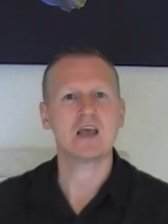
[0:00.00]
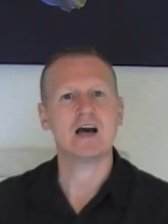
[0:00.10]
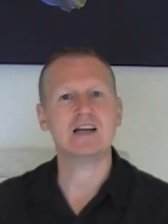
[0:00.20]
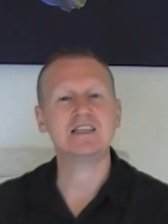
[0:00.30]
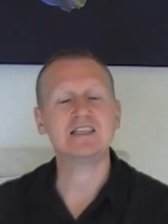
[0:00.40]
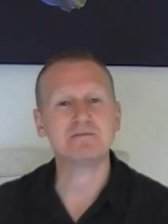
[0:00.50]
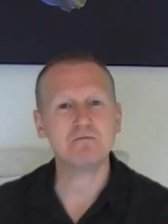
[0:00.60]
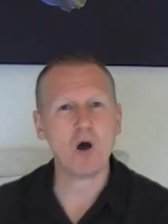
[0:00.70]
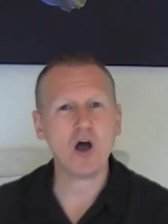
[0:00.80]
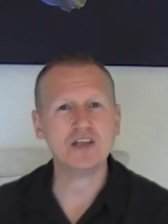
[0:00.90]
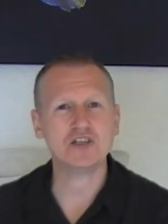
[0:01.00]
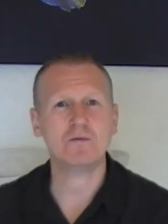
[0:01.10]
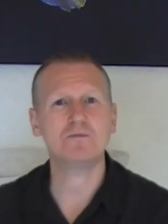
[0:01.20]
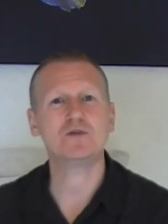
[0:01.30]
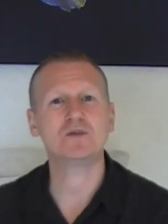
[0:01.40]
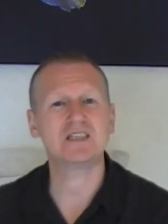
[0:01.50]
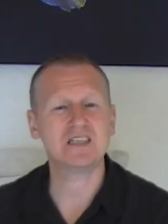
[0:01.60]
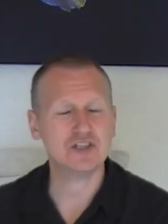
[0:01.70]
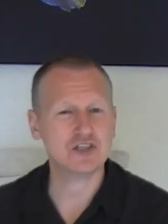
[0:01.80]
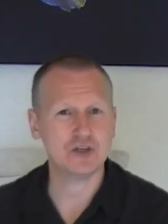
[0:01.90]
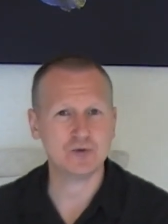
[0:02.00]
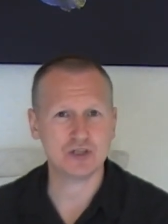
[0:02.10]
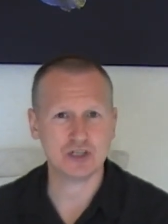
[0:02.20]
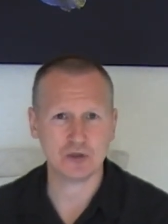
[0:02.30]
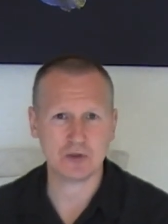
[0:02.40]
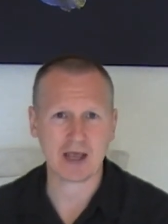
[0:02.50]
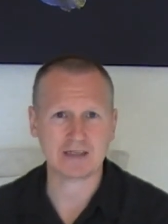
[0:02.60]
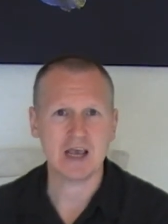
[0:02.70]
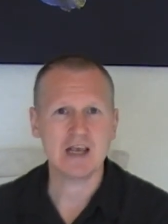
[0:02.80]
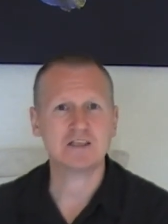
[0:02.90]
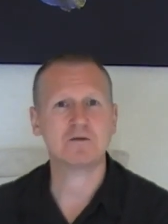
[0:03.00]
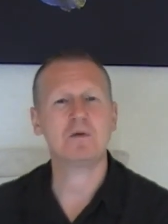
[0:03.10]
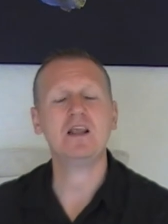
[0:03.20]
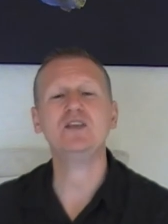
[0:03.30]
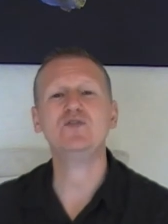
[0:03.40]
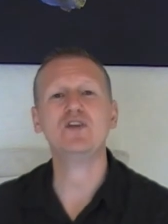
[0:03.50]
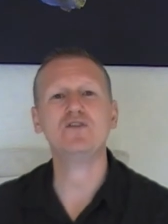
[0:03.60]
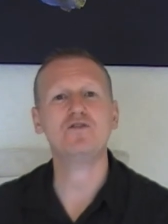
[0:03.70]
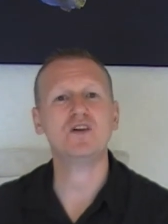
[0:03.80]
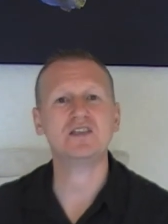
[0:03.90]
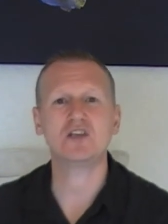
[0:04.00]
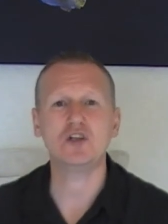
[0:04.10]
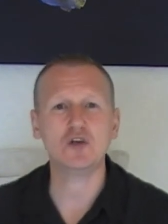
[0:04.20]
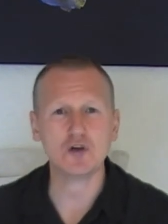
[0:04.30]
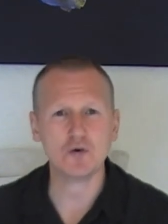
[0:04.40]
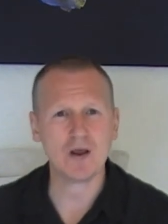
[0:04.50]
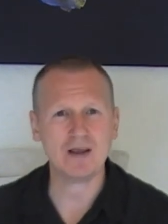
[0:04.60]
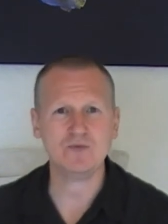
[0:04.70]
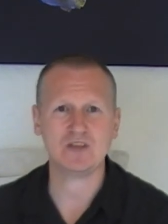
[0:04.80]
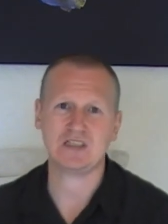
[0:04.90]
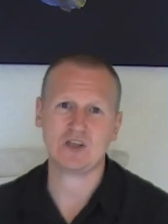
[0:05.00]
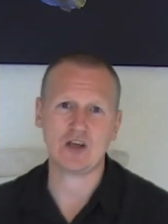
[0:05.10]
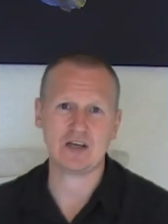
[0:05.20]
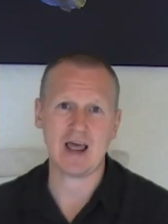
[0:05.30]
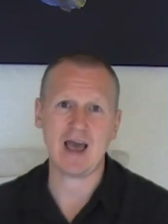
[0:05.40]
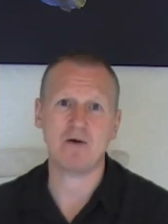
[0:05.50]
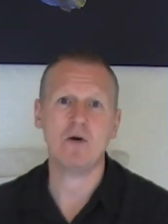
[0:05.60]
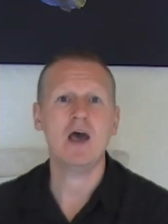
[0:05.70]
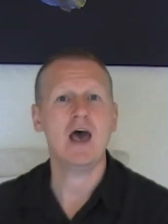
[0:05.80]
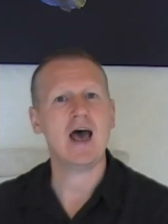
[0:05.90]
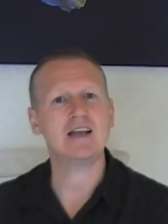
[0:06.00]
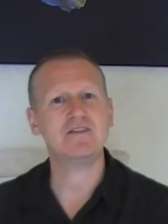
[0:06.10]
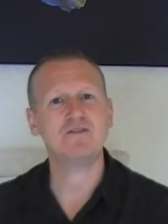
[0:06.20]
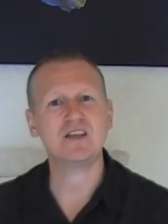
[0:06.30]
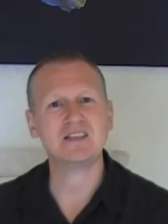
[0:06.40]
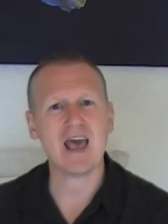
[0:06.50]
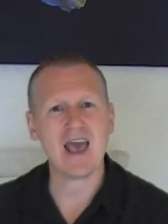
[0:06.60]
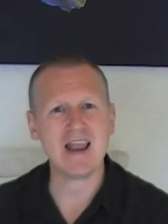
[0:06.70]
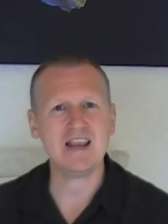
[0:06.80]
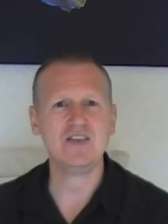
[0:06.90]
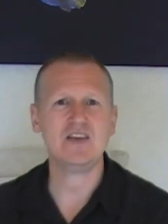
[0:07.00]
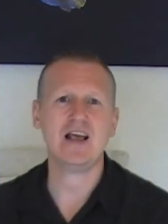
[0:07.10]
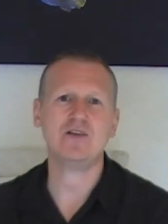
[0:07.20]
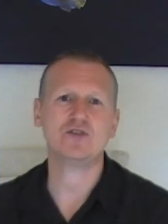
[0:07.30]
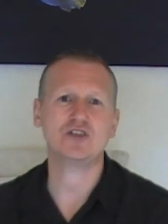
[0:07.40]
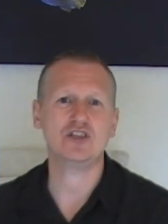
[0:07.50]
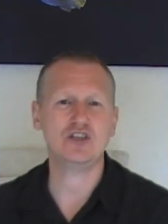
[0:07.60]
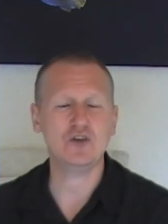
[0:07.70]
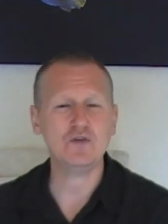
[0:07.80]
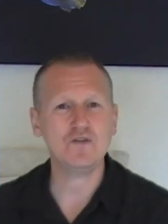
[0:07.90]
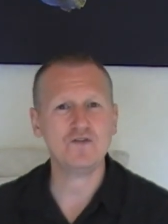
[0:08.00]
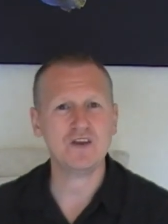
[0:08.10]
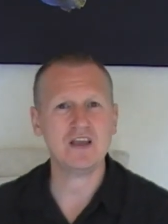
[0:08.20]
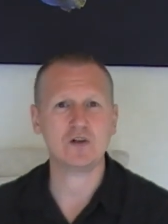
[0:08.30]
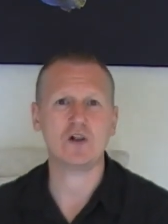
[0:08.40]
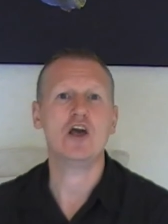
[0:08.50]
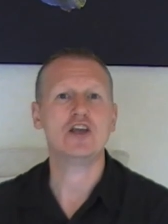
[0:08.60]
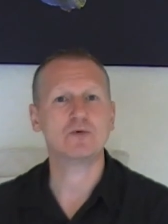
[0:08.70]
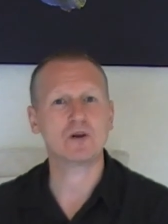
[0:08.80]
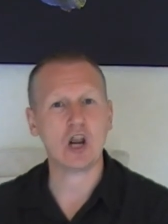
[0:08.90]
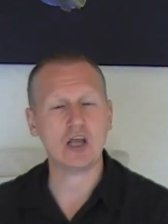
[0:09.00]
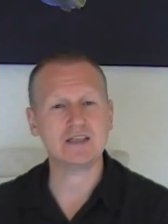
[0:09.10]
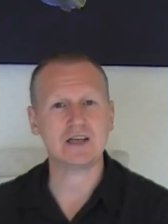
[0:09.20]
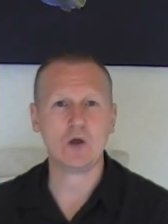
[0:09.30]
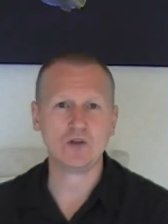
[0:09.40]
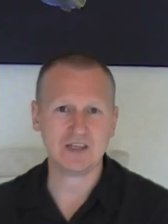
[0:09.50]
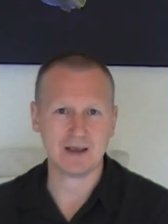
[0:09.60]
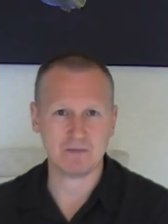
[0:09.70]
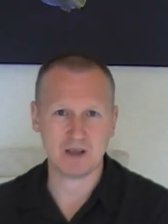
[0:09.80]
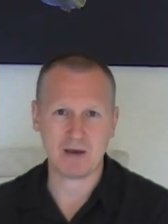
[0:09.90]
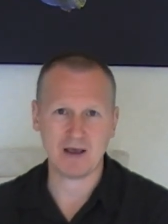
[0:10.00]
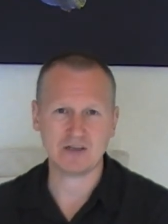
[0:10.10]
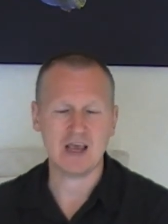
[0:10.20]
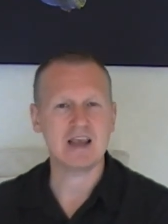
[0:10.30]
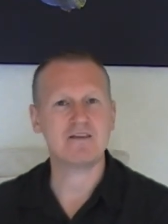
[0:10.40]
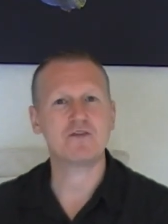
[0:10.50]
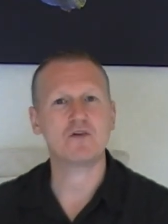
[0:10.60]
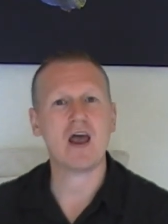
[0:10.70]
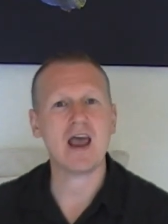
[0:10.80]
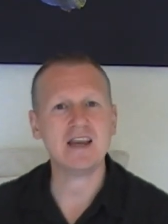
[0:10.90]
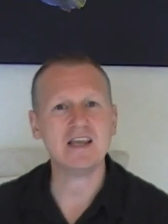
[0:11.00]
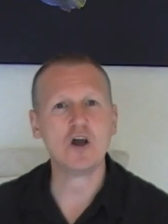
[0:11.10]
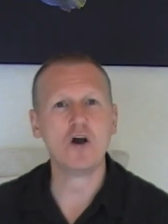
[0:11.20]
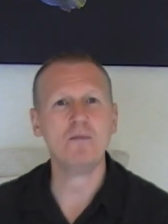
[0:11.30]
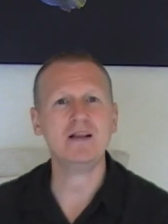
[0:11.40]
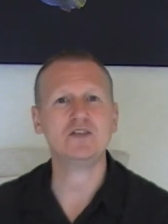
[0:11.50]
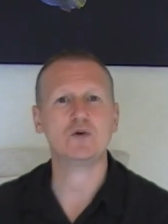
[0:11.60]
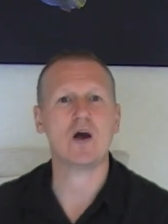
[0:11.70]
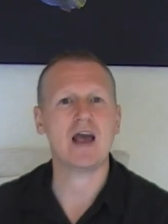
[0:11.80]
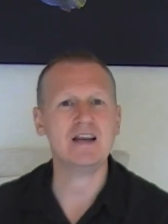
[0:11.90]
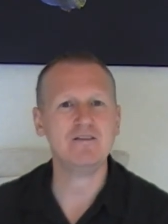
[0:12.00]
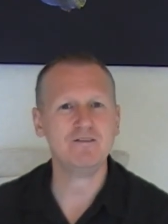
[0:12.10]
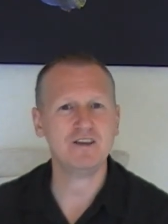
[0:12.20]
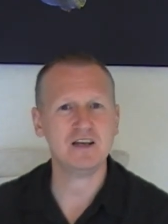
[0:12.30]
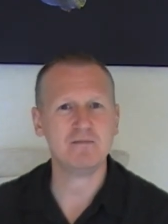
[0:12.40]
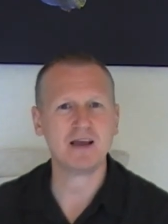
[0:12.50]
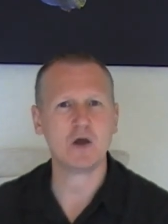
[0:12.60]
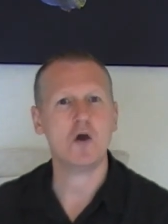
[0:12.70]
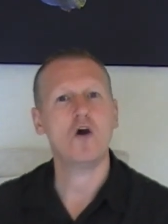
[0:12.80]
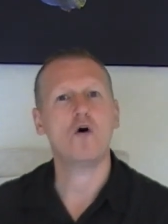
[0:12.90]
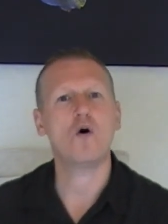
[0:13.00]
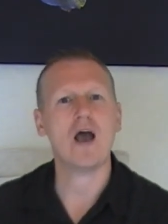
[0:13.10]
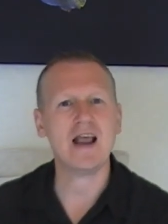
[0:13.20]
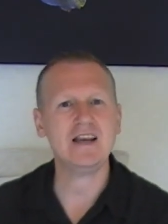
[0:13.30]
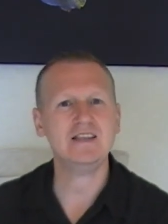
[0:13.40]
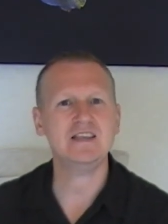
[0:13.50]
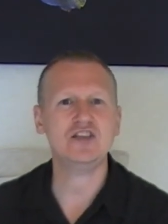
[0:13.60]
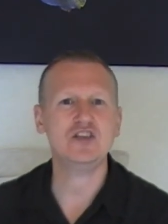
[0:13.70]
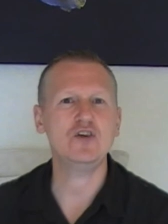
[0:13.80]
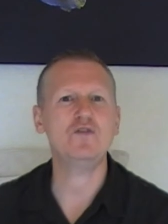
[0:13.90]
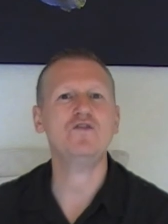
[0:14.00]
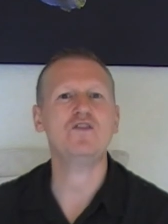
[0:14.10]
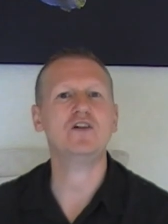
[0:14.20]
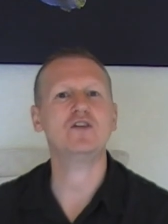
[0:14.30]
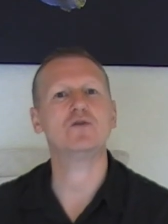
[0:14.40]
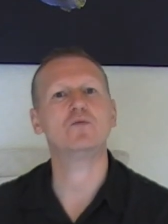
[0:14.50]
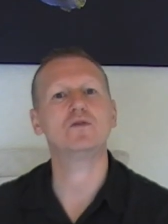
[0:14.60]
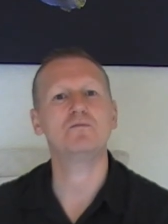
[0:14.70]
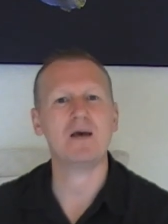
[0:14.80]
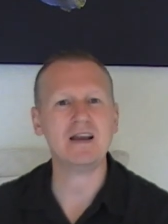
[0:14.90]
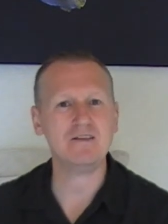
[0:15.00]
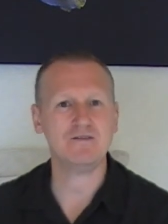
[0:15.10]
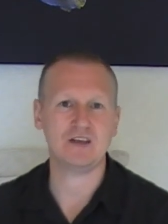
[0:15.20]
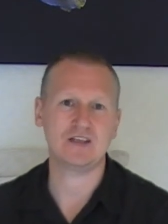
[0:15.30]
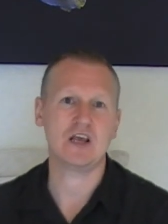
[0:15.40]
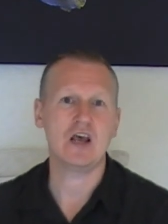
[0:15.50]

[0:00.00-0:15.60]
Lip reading: And it is my job to assist you to do that. So please feel free to look around this site now. And if there's anything else that you feel you would like to contact me about, if there are any comments or any feedback or anything you feel that would benefit